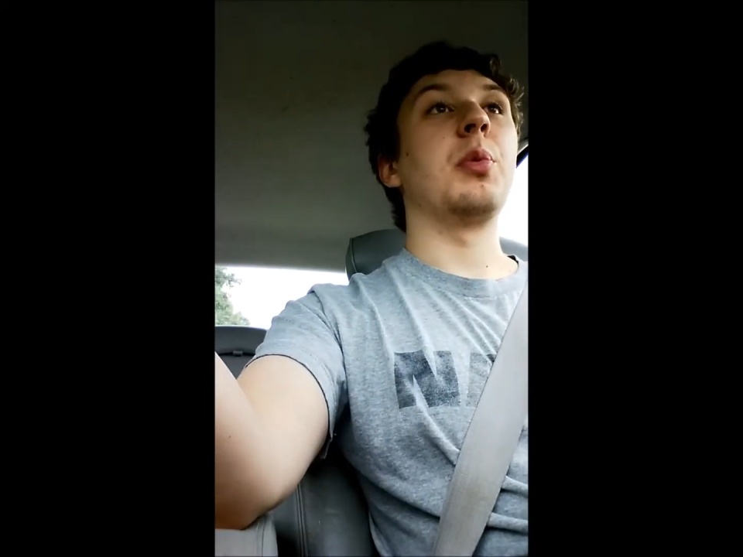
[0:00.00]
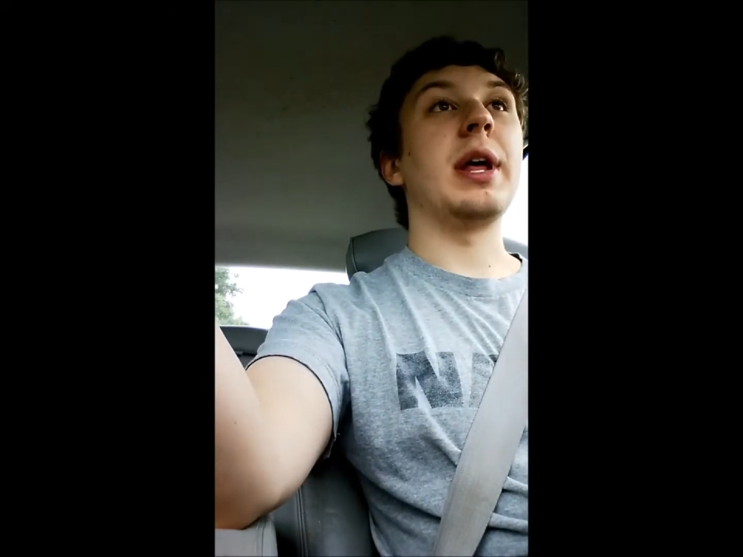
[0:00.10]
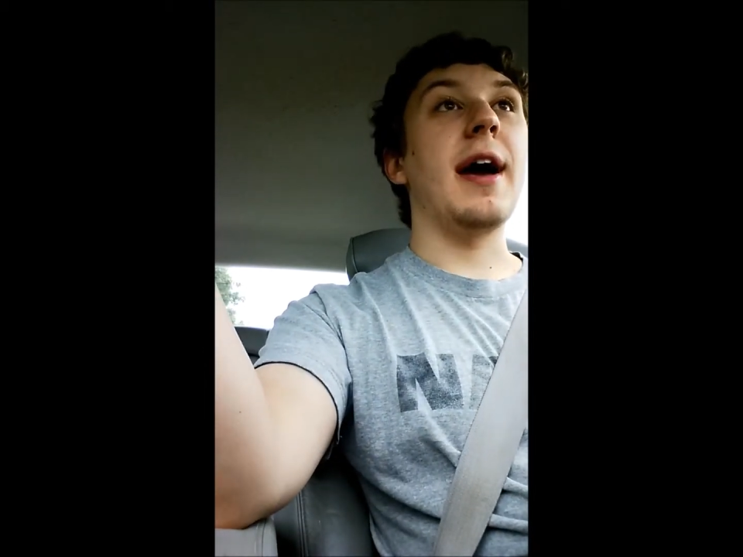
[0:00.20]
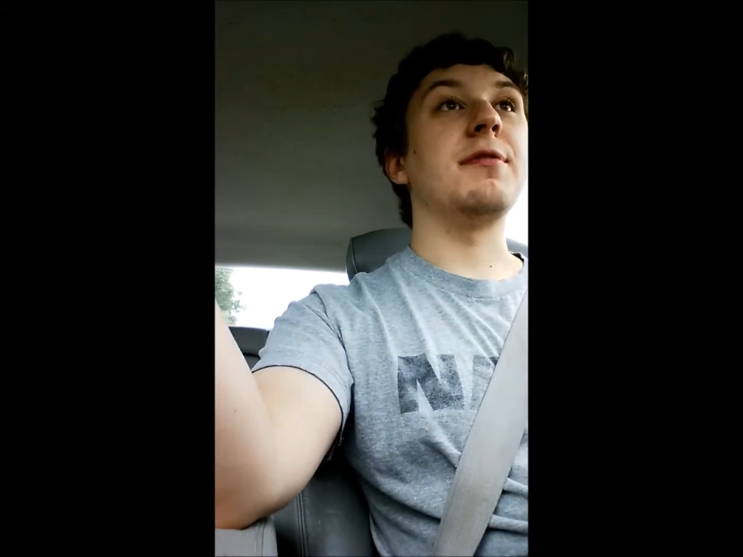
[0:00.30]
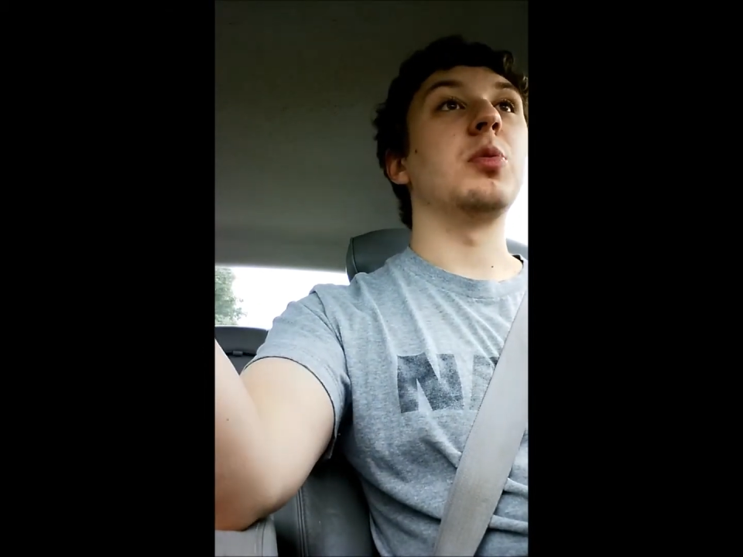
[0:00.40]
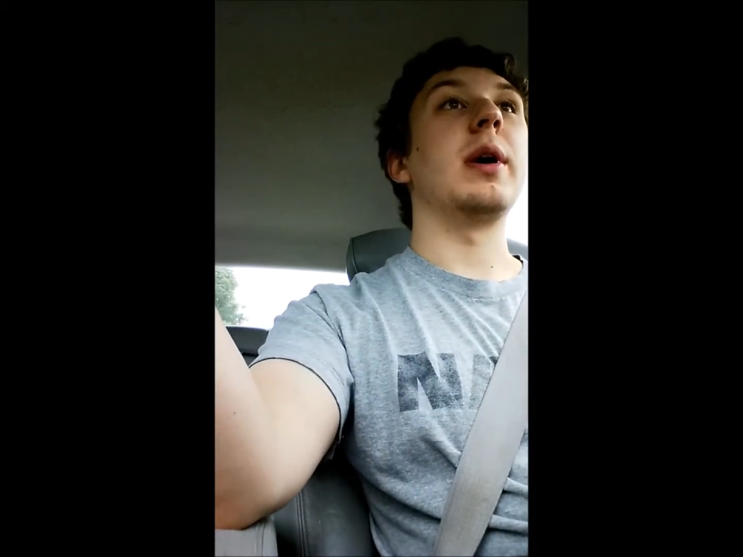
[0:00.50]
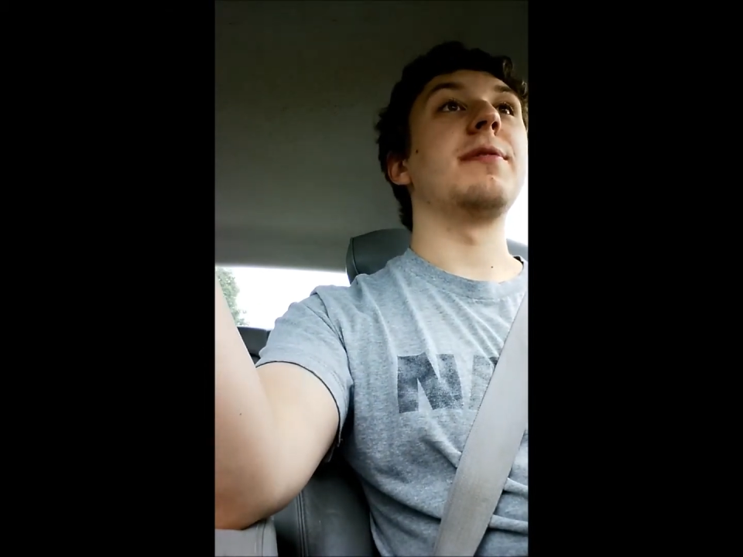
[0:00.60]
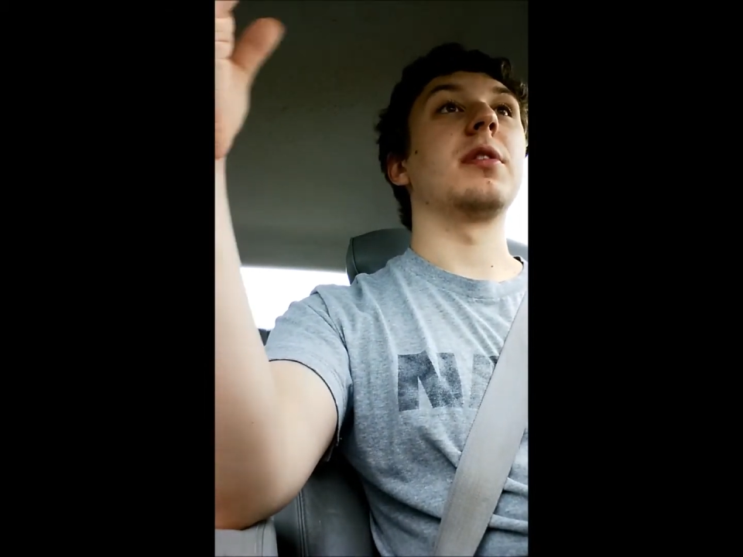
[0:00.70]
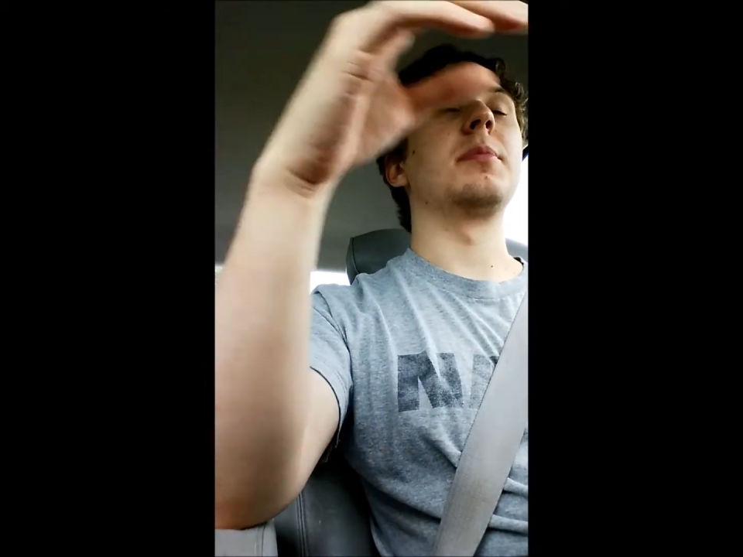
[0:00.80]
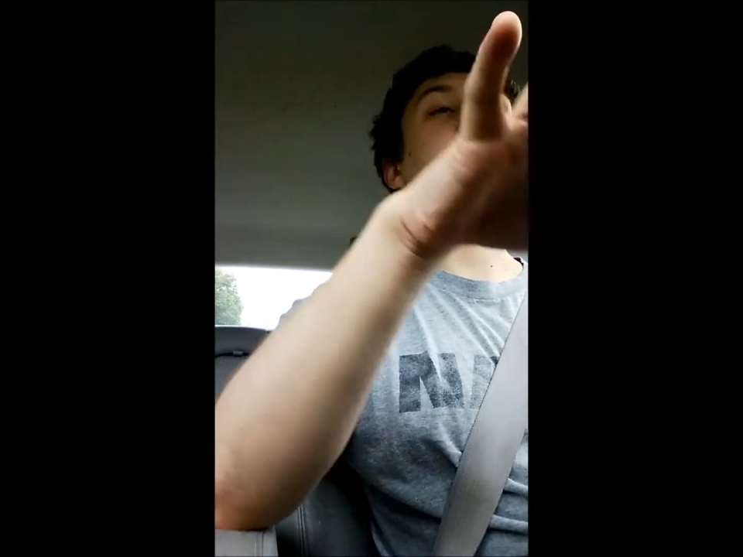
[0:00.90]
We would have to
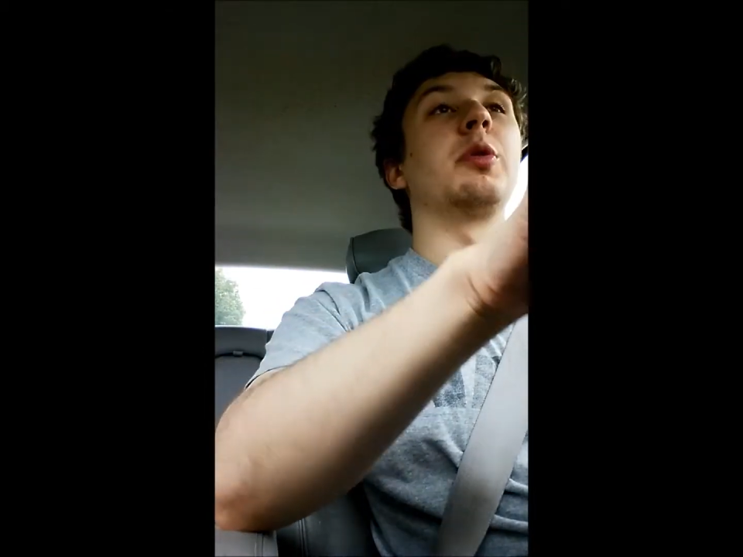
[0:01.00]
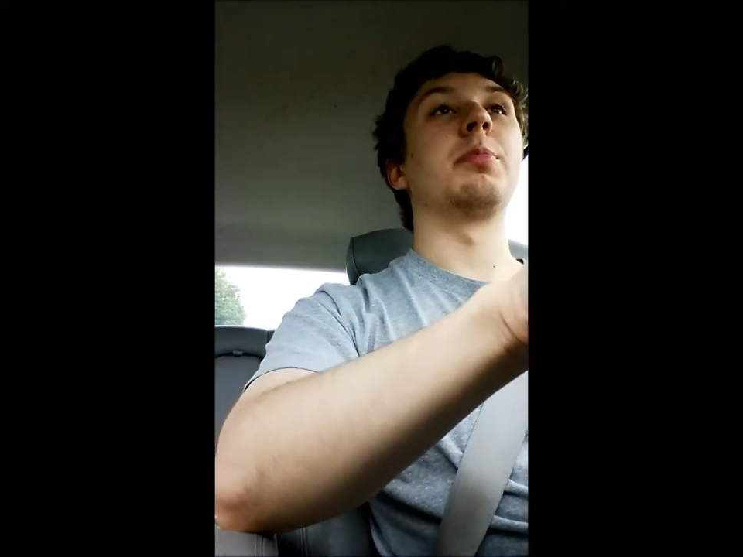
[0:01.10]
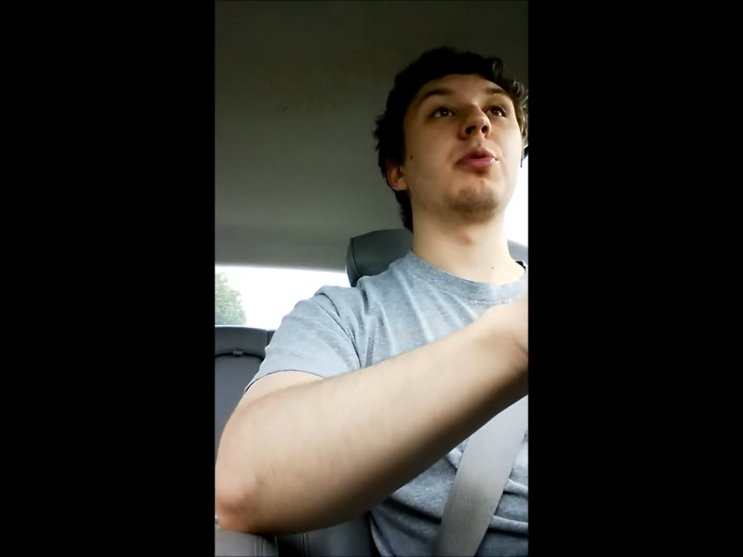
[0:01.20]
wait for them to